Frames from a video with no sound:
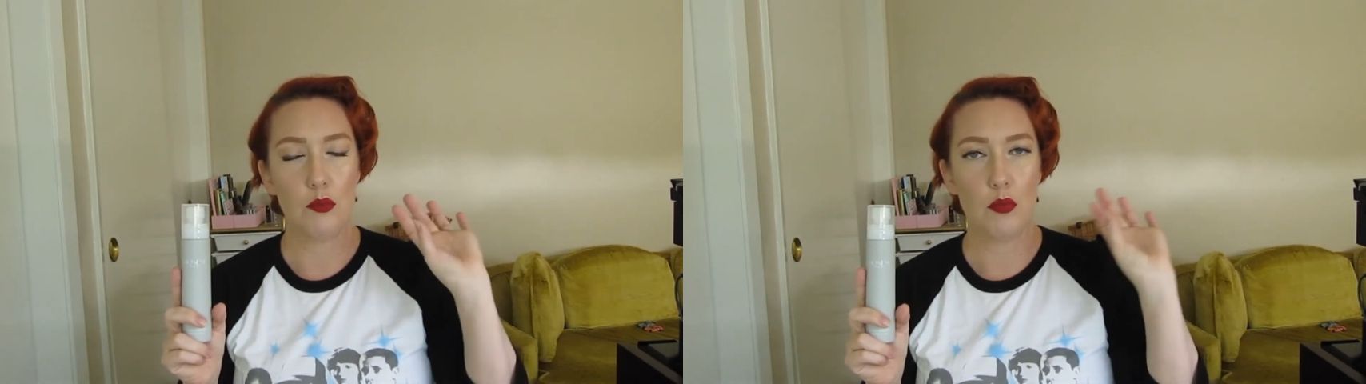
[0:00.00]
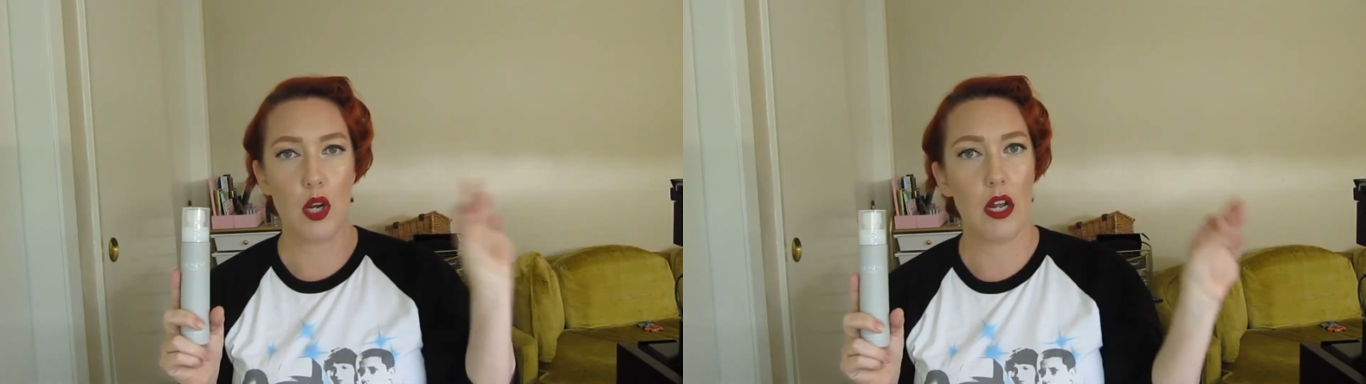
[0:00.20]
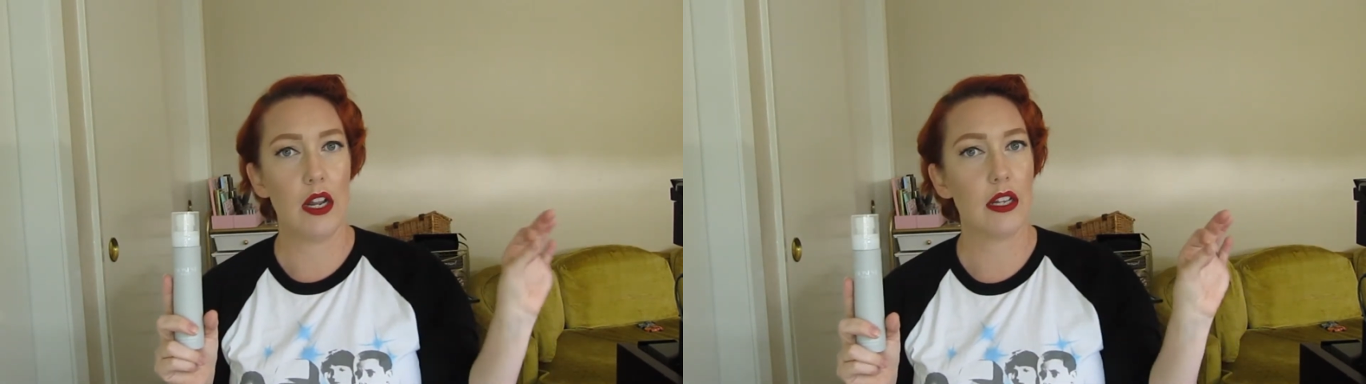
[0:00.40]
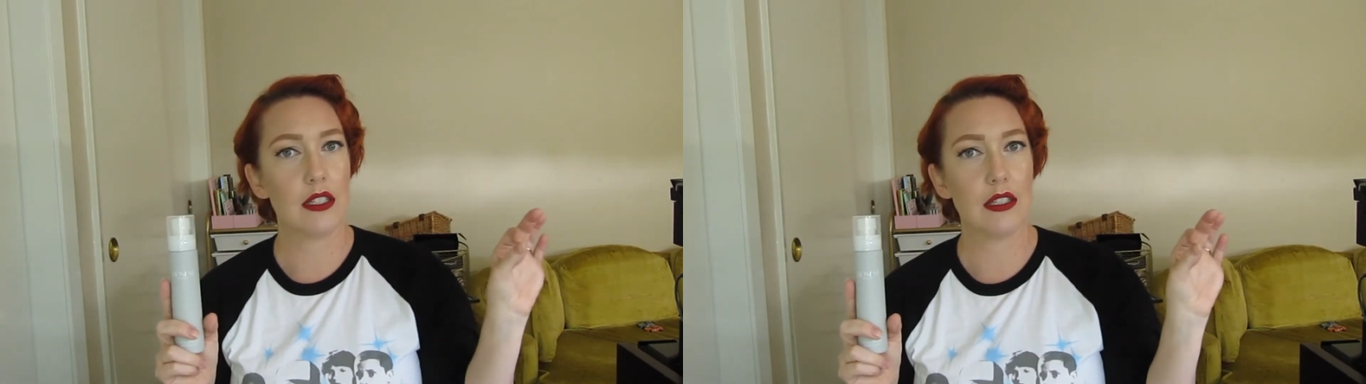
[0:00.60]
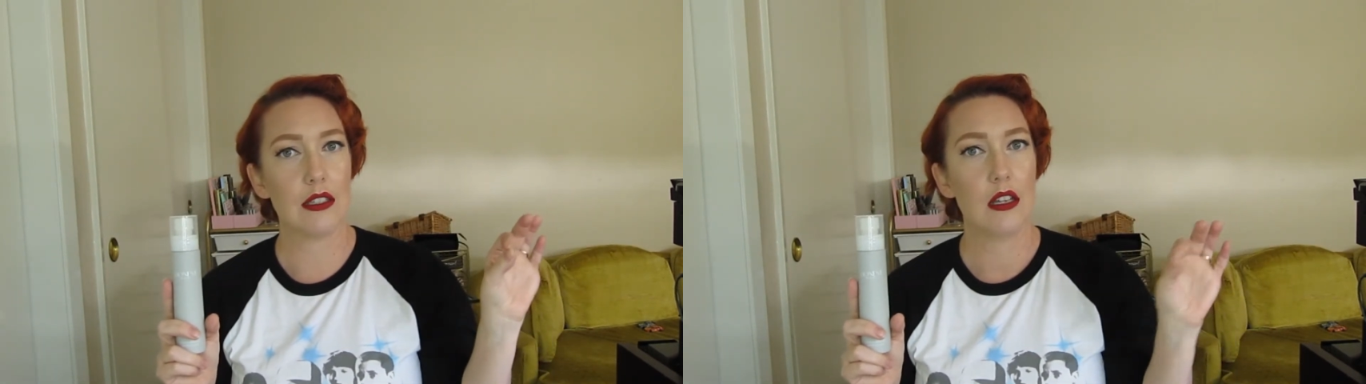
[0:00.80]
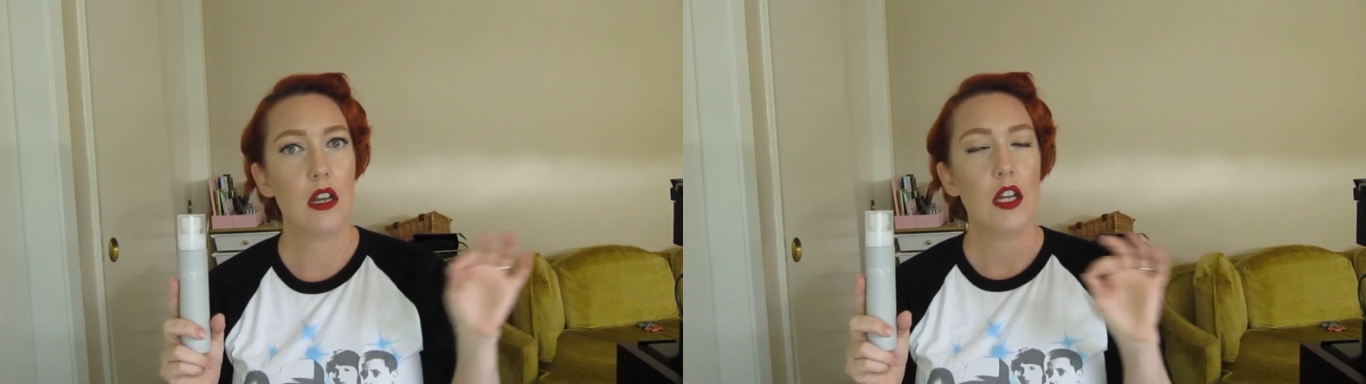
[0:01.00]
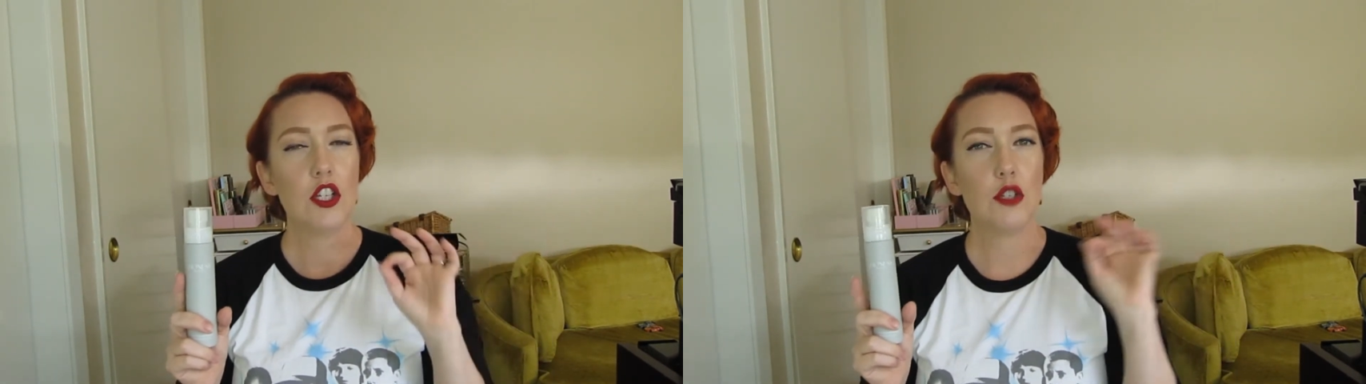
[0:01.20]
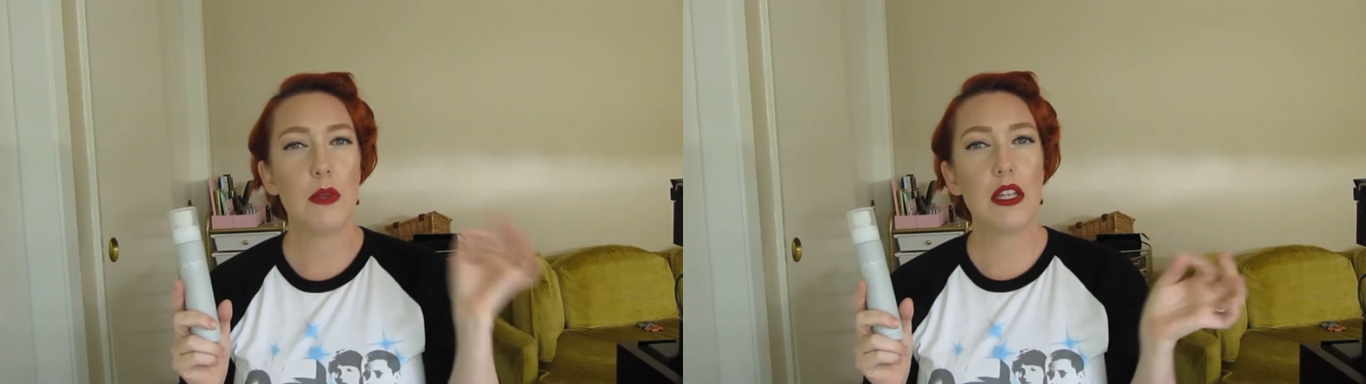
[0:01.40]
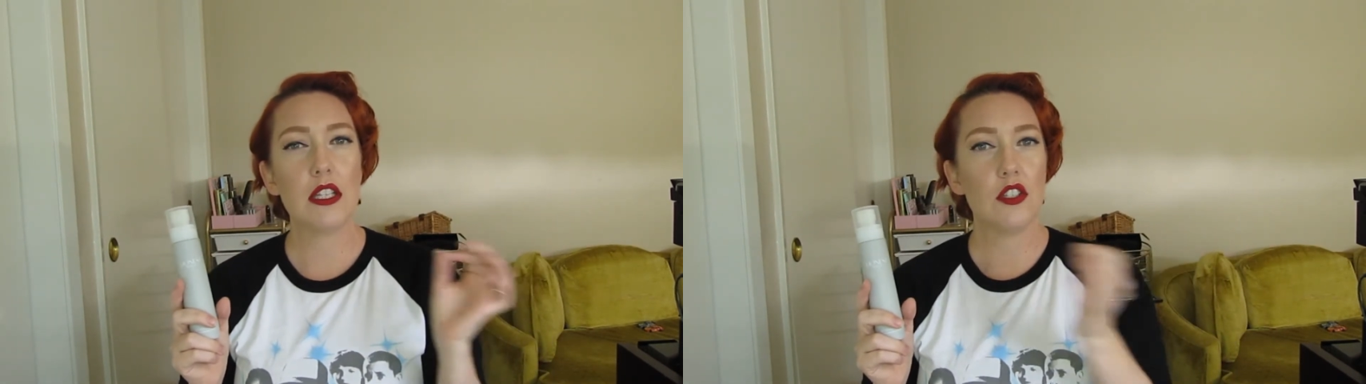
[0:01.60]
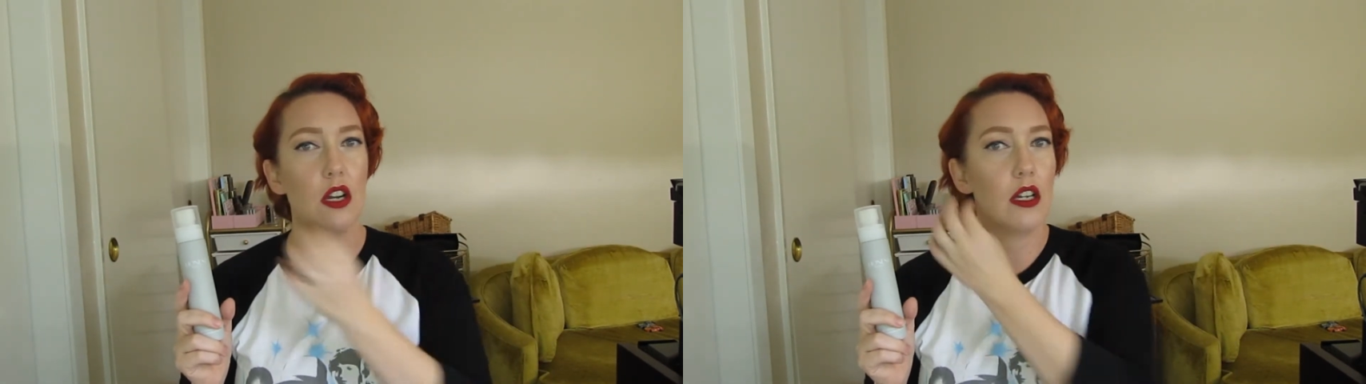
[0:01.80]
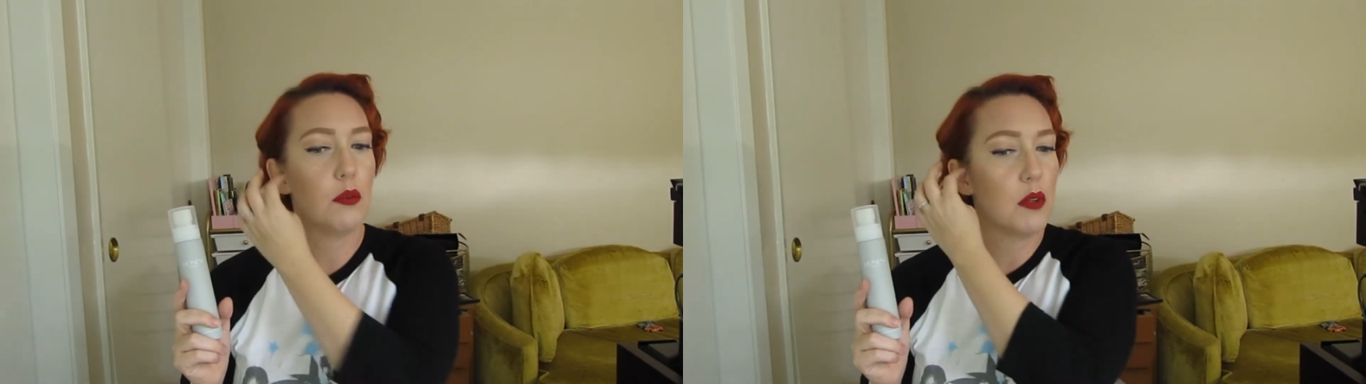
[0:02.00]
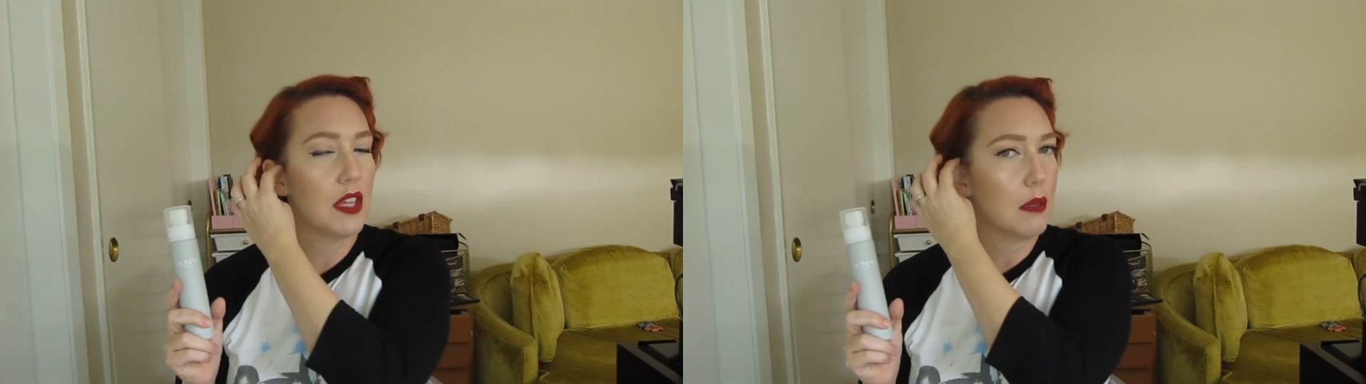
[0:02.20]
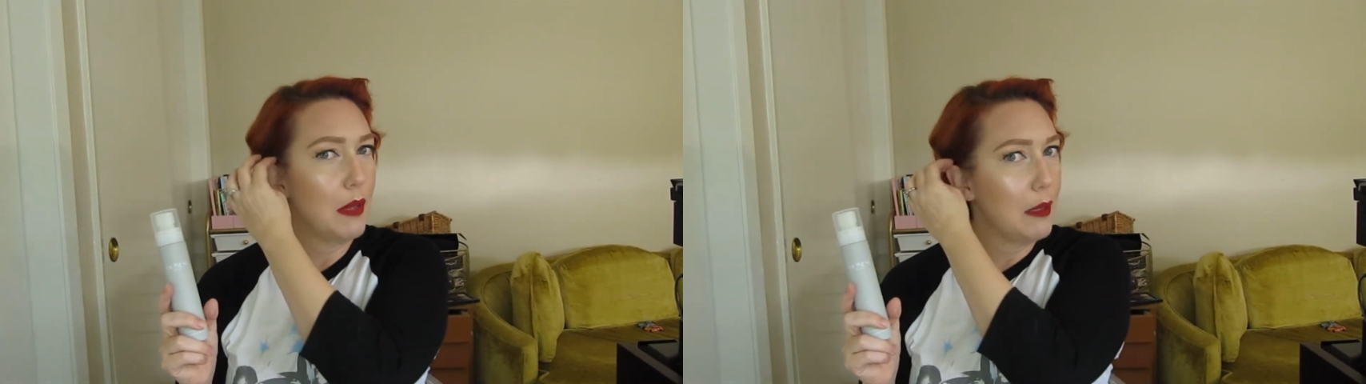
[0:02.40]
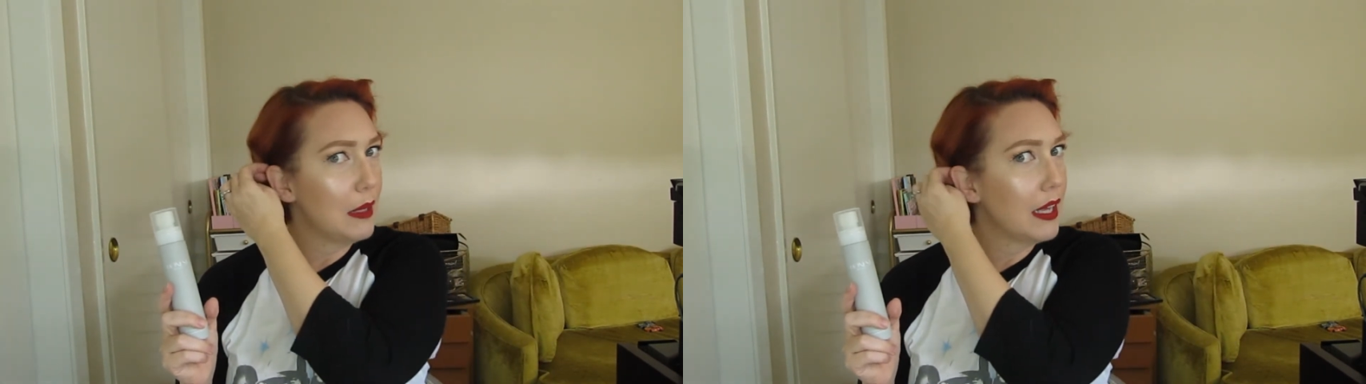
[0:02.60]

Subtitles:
products. She mainly started with like baby